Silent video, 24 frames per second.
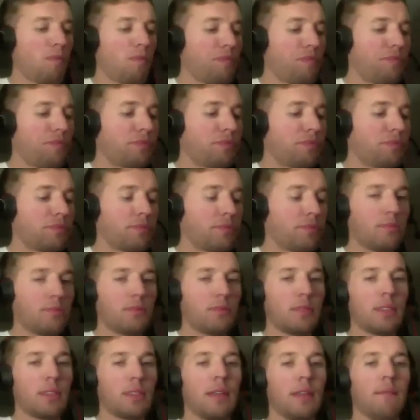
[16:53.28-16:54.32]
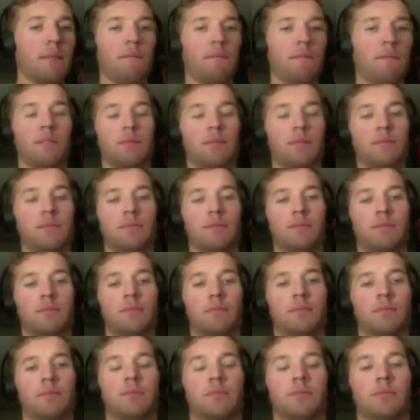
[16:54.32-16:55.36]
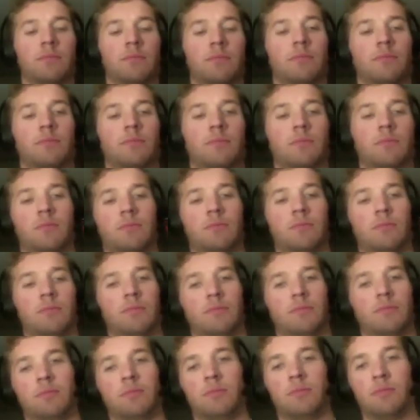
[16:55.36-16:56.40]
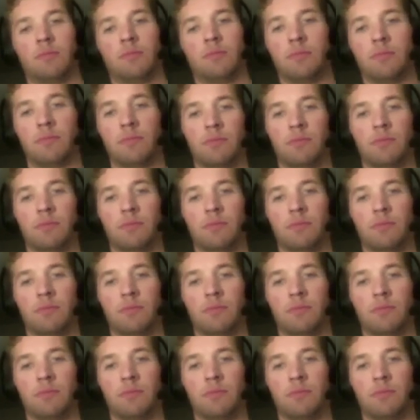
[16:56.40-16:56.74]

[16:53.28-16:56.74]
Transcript: This person isn't speaking.